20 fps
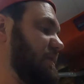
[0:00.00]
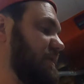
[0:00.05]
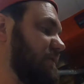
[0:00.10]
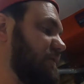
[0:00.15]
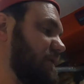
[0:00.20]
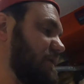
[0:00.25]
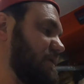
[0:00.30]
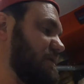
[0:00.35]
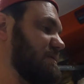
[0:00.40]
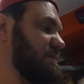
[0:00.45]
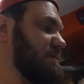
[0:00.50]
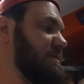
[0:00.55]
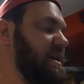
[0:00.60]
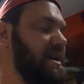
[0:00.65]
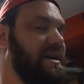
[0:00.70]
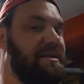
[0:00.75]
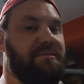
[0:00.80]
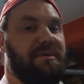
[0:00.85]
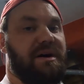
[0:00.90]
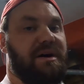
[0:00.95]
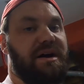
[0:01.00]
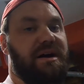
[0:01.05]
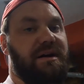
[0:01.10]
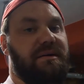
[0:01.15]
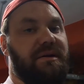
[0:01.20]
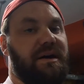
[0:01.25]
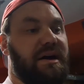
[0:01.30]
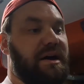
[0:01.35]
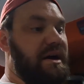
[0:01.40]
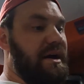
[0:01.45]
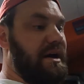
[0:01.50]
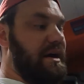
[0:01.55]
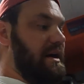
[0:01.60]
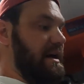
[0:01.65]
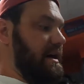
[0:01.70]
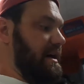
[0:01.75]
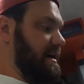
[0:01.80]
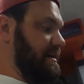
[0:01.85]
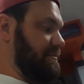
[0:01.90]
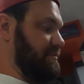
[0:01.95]
the first time I
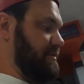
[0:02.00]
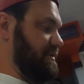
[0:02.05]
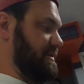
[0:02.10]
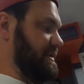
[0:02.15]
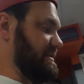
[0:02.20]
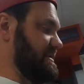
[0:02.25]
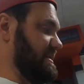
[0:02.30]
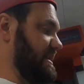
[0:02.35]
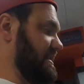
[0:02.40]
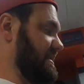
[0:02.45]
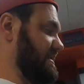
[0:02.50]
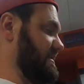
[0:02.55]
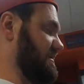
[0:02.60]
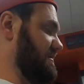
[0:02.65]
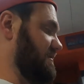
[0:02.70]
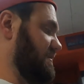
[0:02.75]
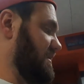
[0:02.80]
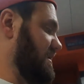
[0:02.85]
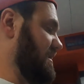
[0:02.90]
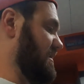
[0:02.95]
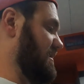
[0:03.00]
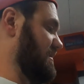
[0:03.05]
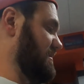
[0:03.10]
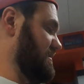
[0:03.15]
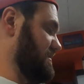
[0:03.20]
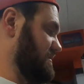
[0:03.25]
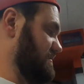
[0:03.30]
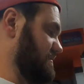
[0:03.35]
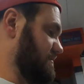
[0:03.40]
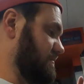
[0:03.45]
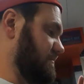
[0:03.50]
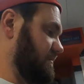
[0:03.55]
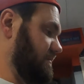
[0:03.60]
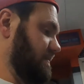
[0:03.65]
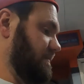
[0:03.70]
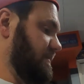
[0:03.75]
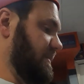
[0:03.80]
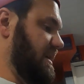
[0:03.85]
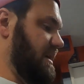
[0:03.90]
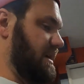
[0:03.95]
put this thing into the wall, and
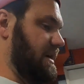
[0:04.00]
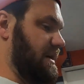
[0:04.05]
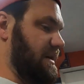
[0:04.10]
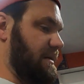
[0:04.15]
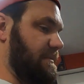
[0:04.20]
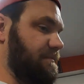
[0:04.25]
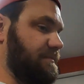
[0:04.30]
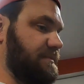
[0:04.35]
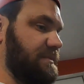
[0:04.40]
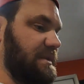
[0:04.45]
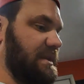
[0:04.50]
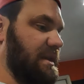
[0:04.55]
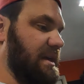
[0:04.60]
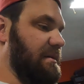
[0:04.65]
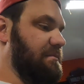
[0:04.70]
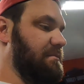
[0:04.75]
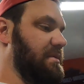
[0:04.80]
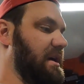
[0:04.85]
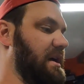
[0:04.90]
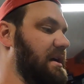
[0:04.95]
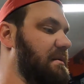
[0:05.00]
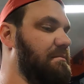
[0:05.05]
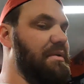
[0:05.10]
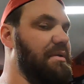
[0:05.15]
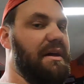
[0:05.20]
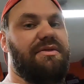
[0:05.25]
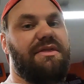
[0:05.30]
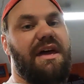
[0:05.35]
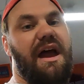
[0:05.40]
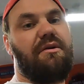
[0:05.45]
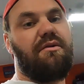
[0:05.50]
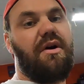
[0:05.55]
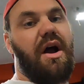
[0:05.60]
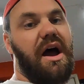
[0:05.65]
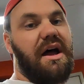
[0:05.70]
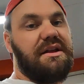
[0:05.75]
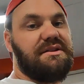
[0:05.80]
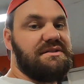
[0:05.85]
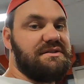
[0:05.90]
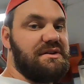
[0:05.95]
it bent that
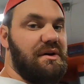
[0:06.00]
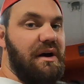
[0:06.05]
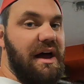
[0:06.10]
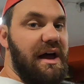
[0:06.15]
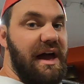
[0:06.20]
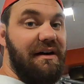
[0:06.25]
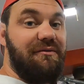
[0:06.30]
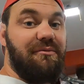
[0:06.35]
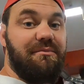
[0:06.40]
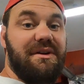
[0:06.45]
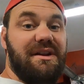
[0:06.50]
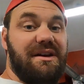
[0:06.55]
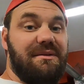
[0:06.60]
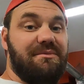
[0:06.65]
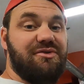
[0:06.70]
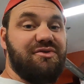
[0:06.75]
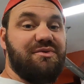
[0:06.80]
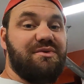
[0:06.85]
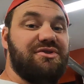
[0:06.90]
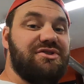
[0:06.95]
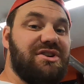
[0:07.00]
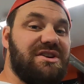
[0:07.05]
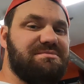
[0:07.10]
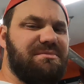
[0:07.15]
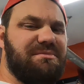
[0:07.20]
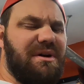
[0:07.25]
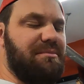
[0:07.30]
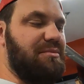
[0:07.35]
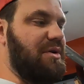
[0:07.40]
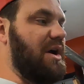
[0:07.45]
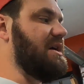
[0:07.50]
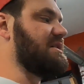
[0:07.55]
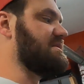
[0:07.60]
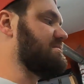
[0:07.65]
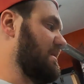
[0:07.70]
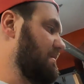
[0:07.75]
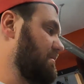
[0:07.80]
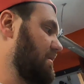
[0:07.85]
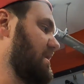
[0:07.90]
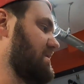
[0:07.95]
rod, so I haven't been able to adjust my brakes.
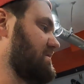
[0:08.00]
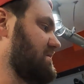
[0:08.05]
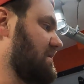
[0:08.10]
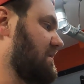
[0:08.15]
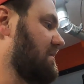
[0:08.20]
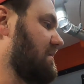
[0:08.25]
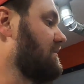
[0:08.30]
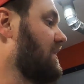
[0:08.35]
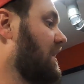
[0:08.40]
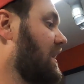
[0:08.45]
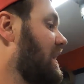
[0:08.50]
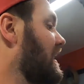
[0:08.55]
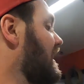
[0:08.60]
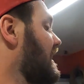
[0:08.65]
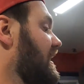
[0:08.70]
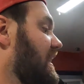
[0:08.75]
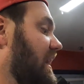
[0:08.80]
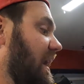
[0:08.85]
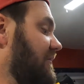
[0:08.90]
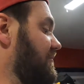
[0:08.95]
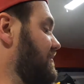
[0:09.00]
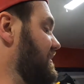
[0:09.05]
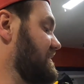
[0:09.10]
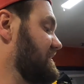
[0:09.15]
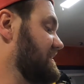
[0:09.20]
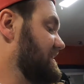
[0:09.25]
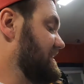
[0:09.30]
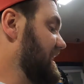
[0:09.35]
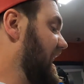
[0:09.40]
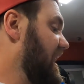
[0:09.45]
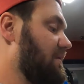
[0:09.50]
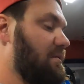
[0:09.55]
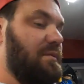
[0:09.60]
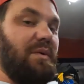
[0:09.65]
My brakes have been set